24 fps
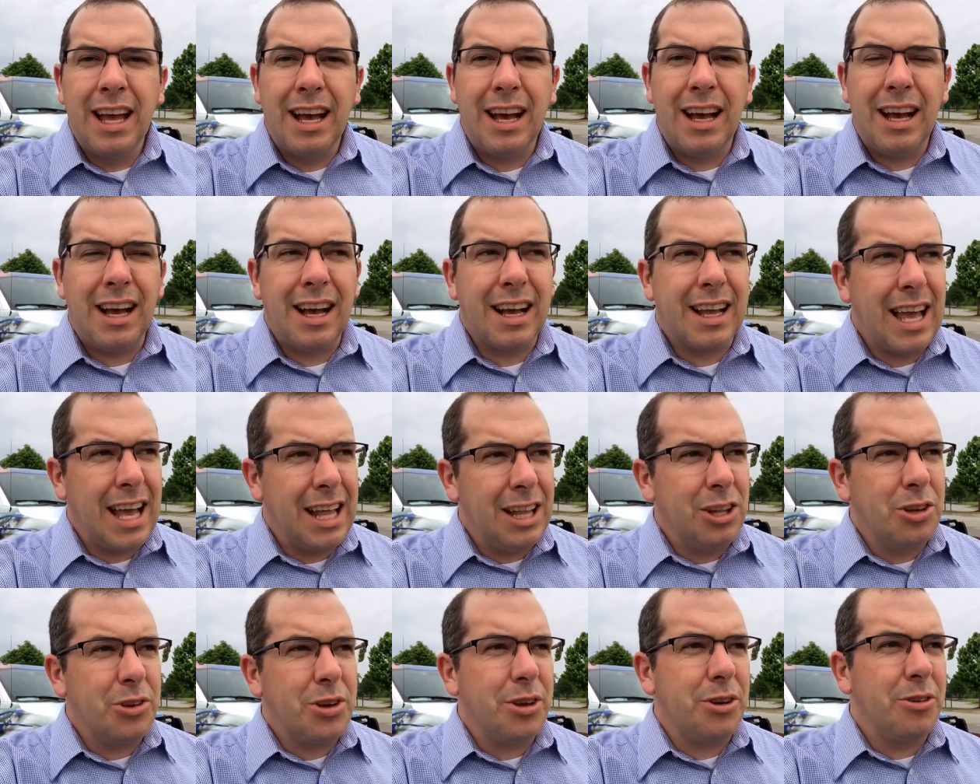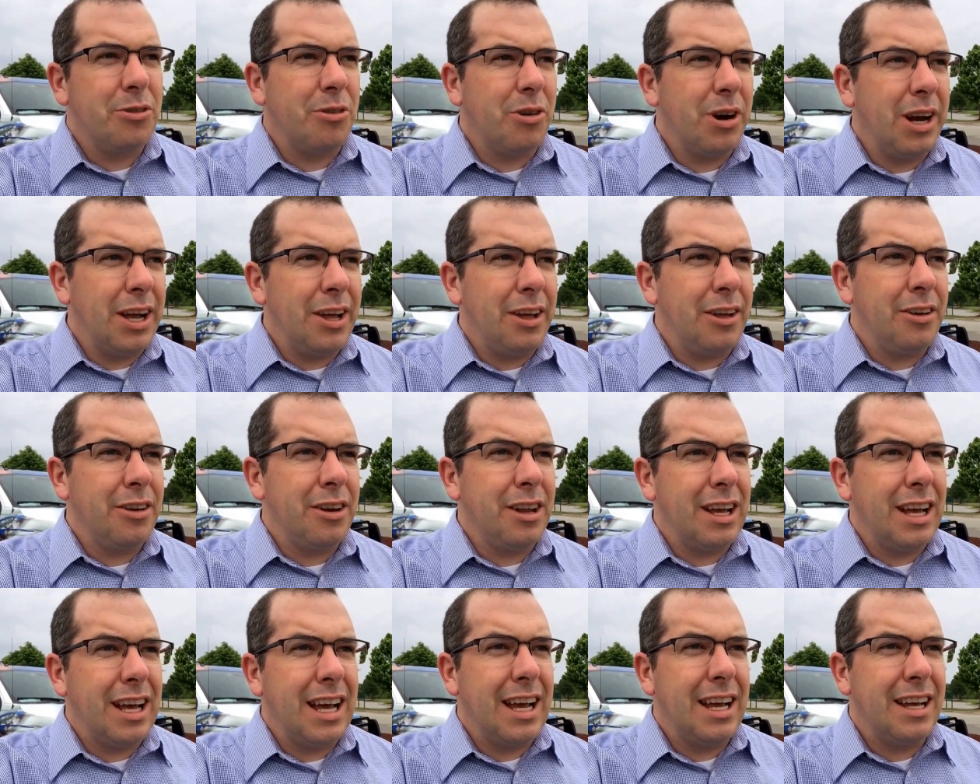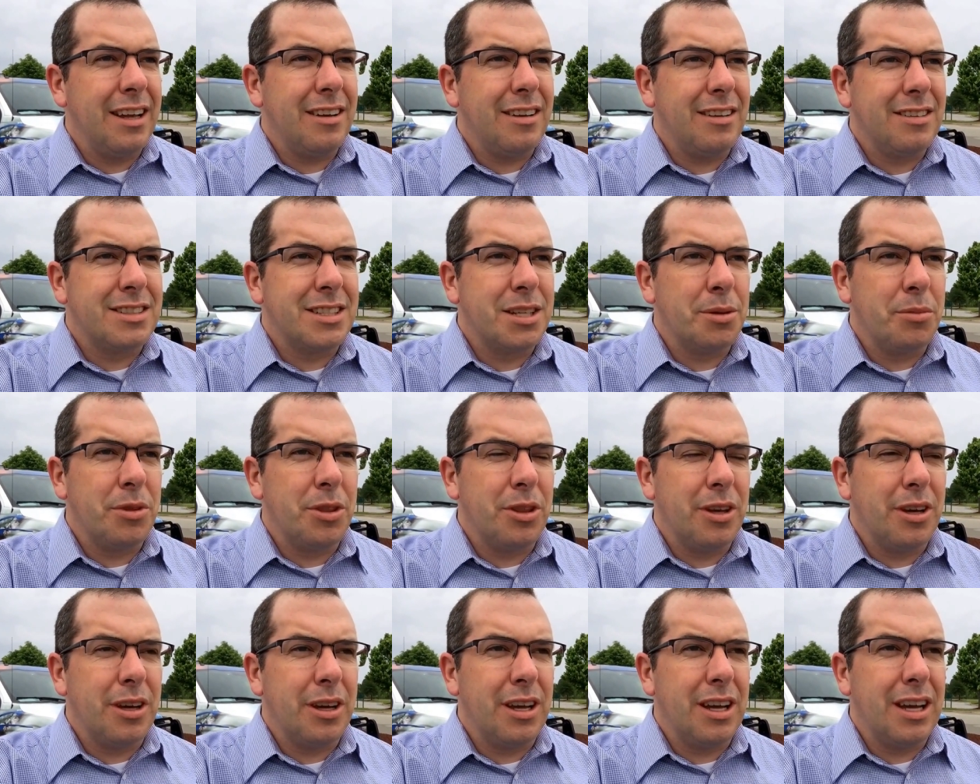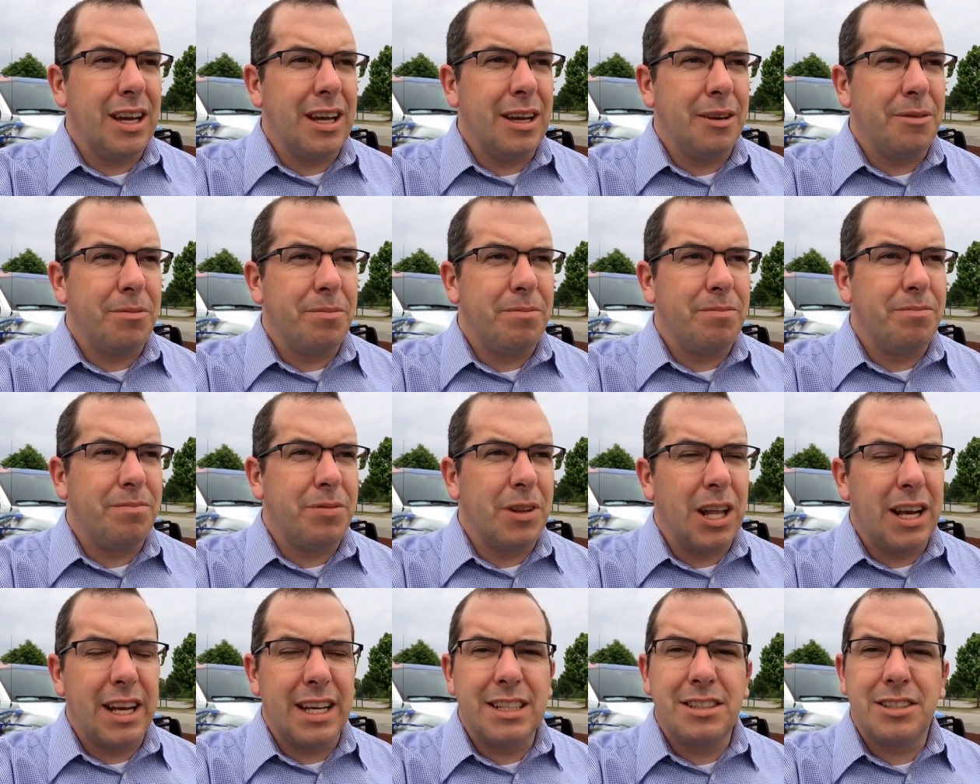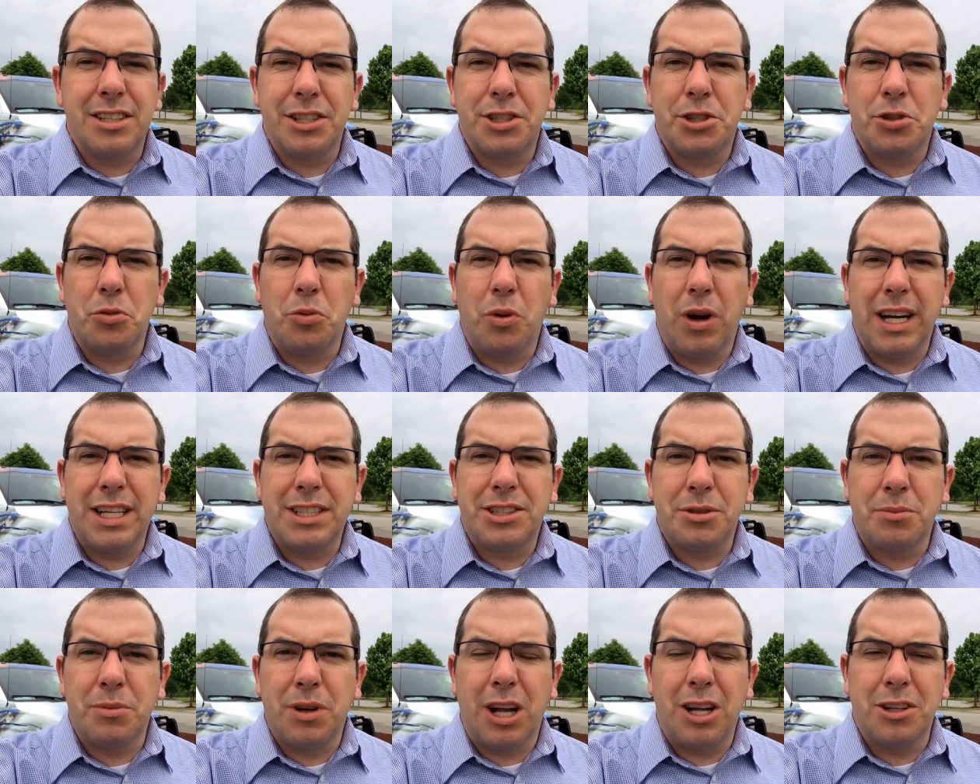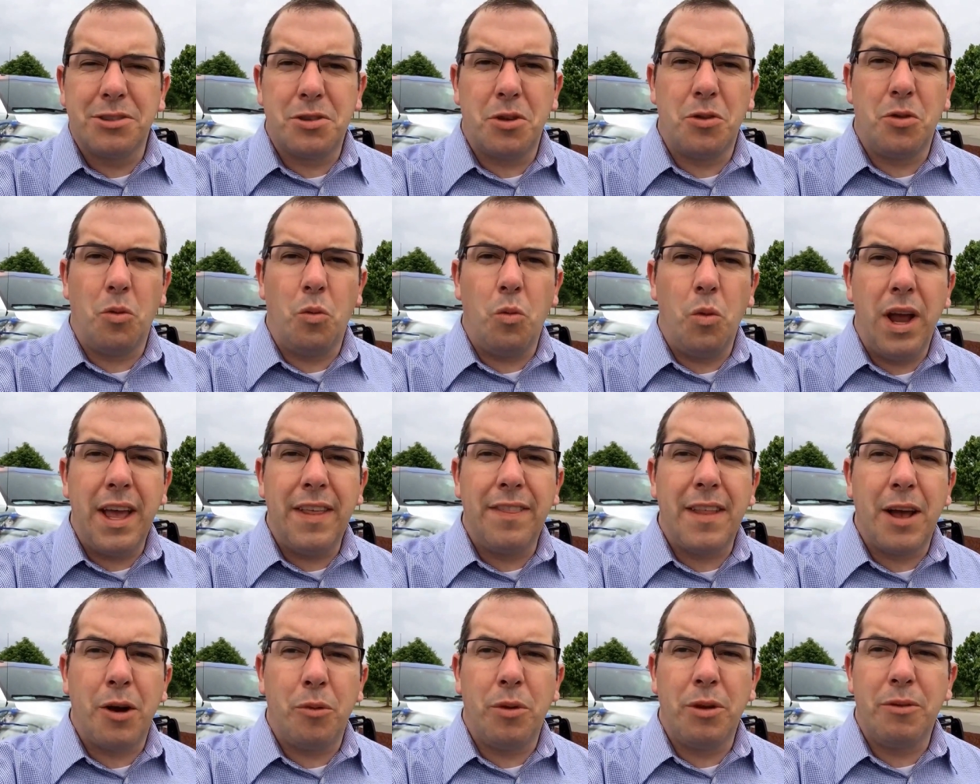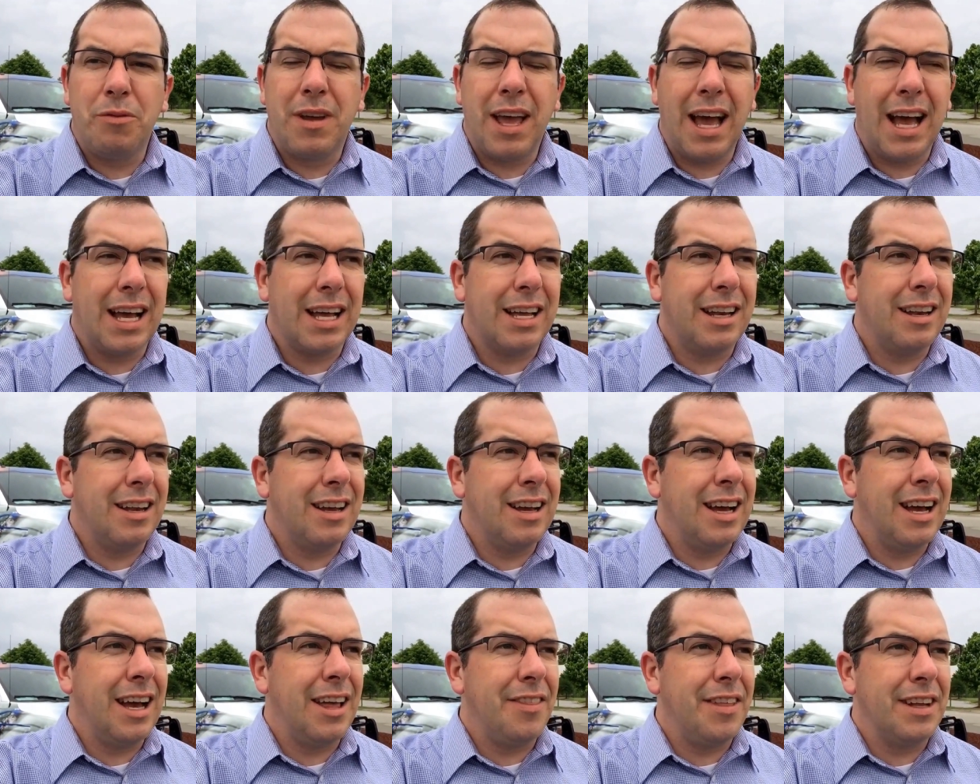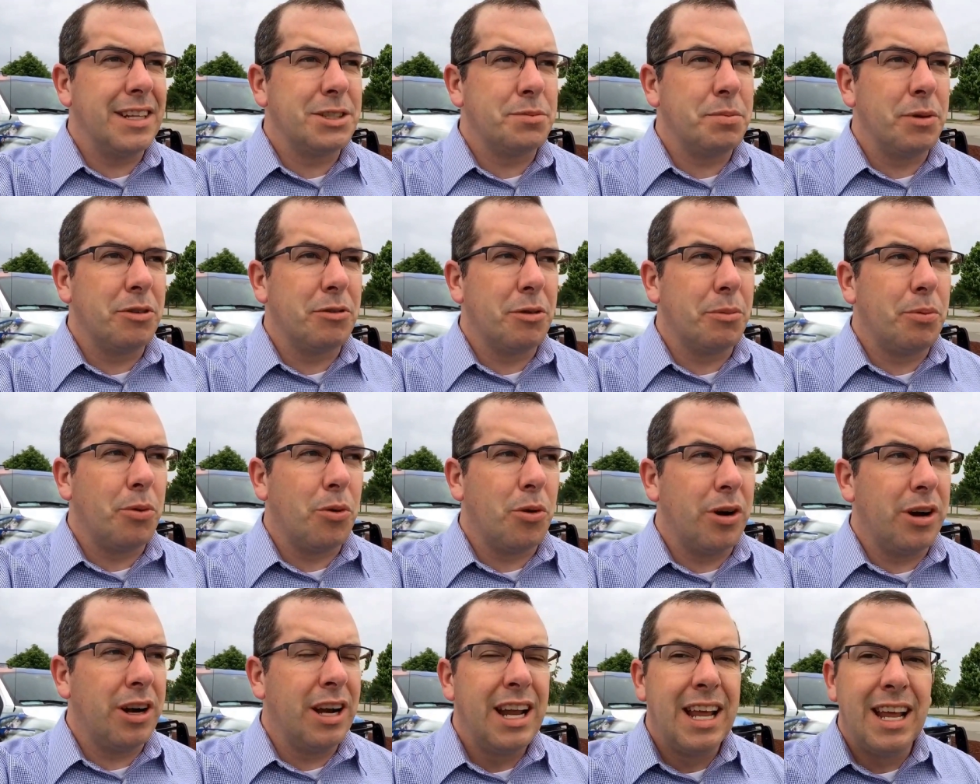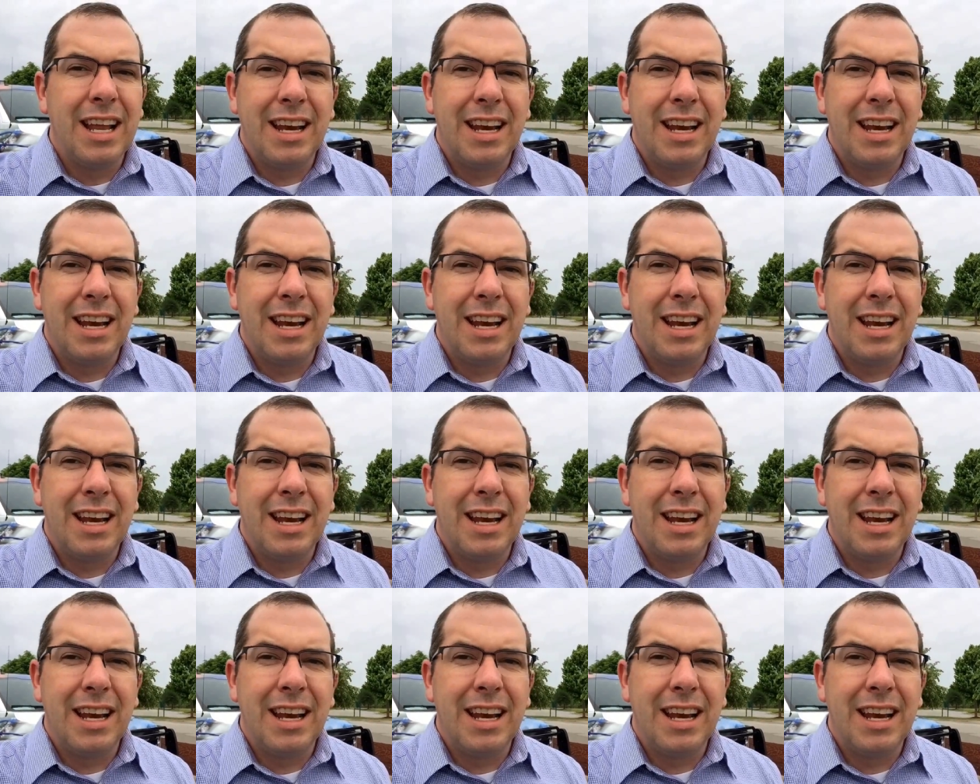Uh, kind of looking around uh, at some of the uh, flooding situation, but also the wind that we've got uh, that's been reported.